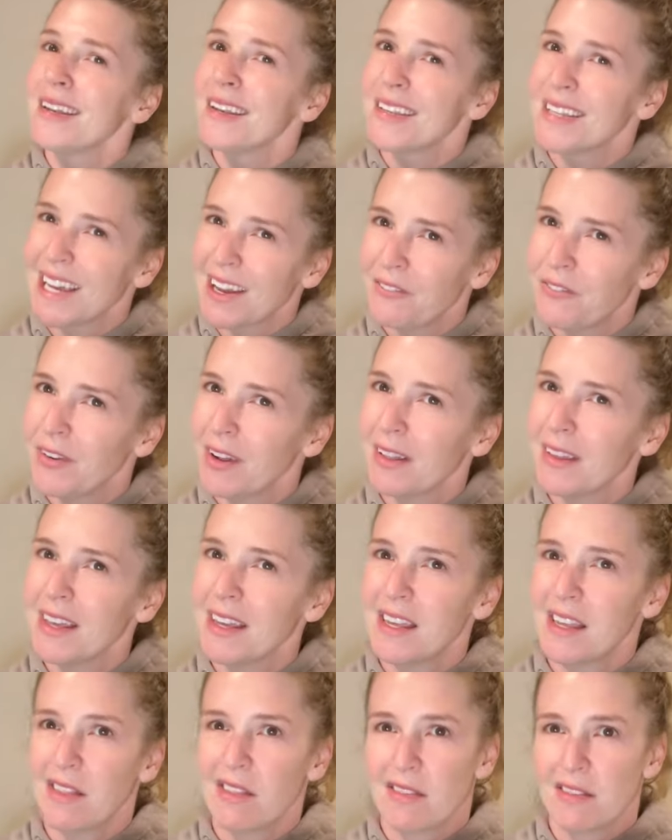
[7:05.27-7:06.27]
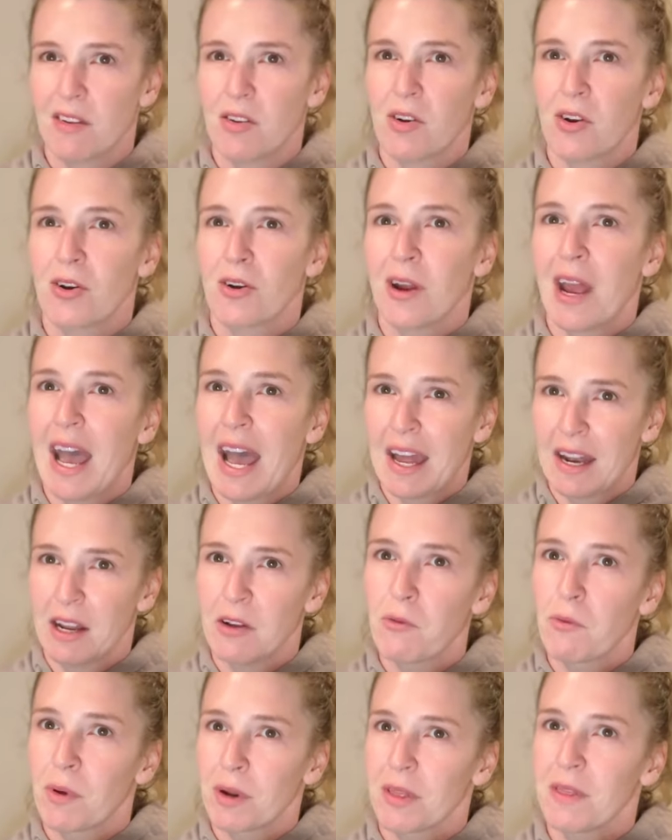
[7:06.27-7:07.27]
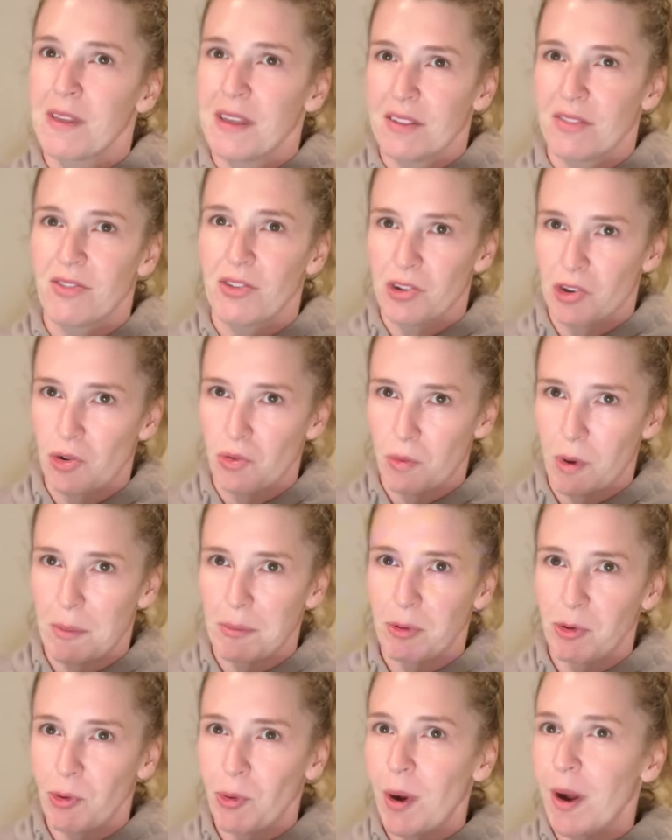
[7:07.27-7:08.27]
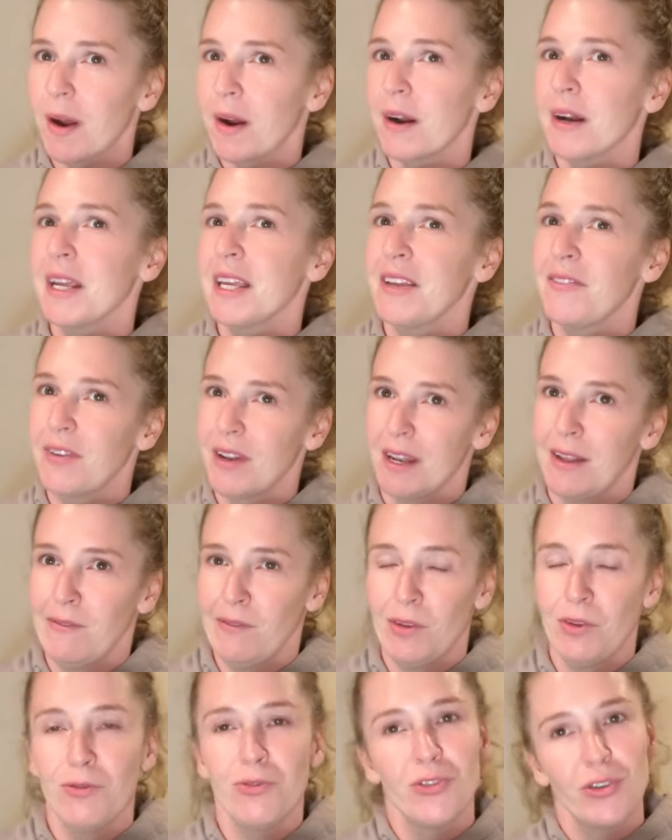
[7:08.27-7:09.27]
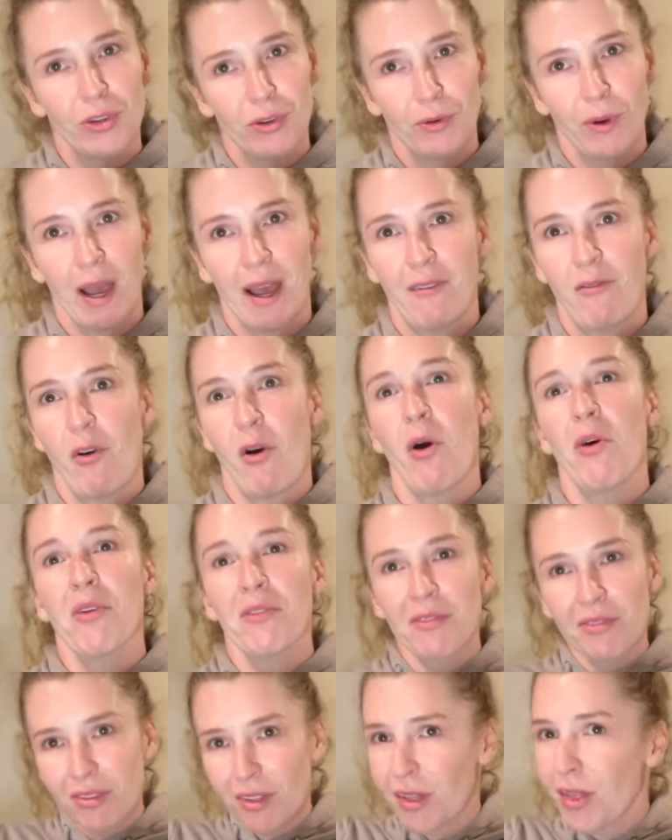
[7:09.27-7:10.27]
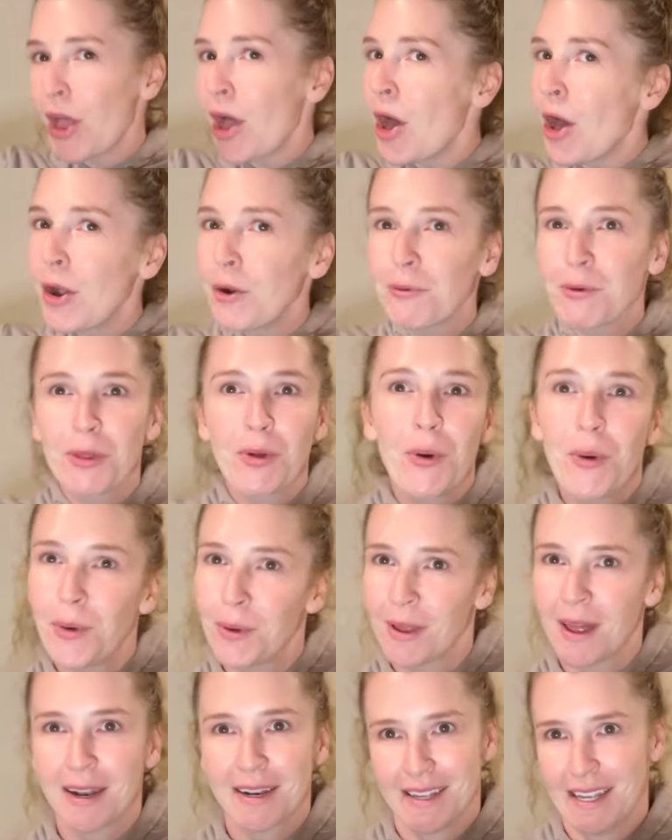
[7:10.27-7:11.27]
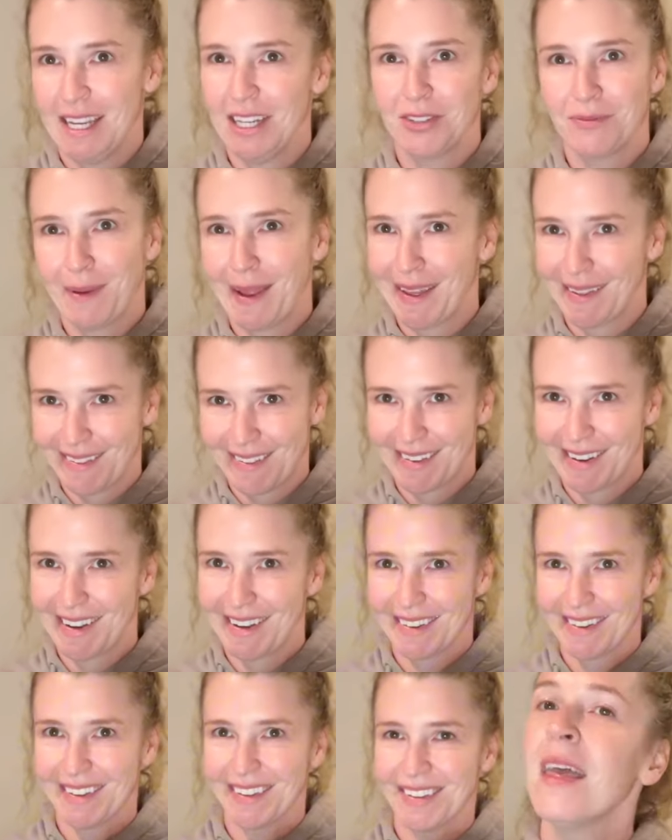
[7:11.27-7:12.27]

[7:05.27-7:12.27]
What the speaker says: Definitely consider adding one of these to your repertoire, even if you do have a salon with a whole lot of cage banks in it.